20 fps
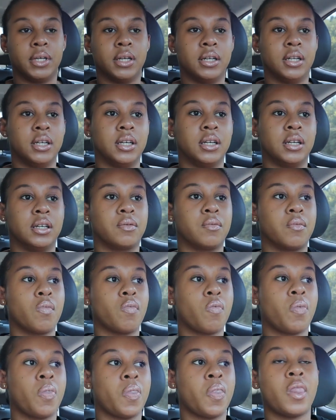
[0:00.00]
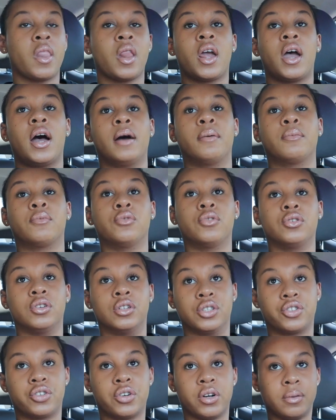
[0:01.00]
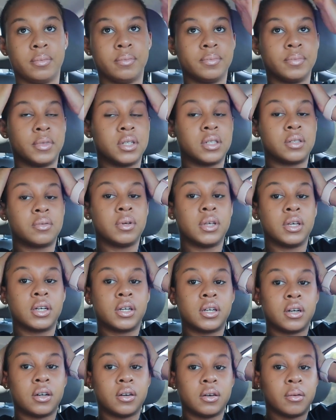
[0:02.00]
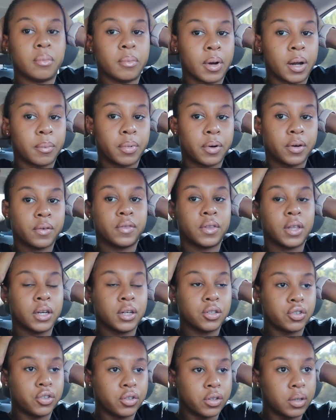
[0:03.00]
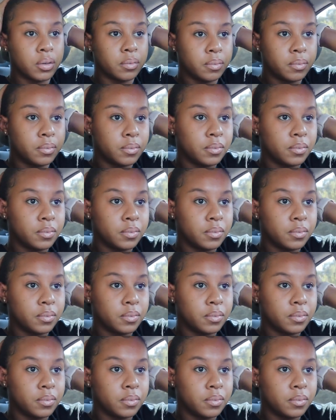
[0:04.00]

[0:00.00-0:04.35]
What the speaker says: going on a trip this week, my birthday trip.